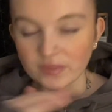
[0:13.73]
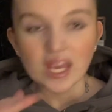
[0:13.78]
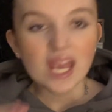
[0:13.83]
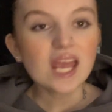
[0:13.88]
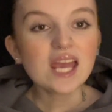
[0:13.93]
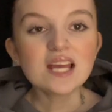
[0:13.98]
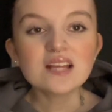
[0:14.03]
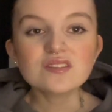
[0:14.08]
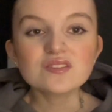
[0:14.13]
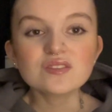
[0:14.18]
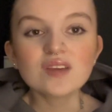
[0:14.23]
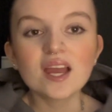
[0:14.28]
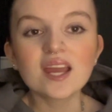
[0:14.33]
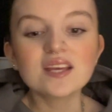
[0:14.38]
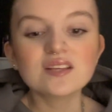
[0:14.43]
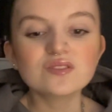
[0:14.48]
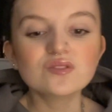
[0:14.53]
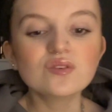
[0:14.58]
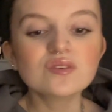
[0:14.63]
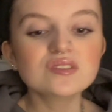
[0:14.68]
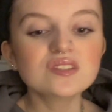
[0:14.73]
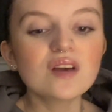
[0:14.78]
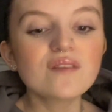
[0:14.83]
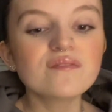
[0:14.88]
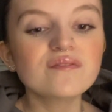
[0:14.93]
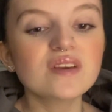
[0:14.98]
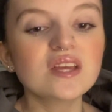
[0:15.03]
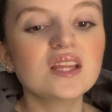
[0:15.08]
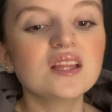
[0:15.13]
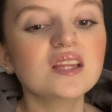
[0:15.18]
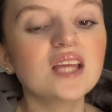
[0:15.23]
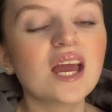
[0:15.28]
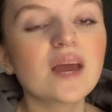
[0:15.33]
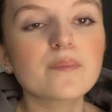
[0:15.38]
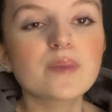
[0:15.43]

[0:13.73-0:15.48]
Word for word: it's it's not something eh,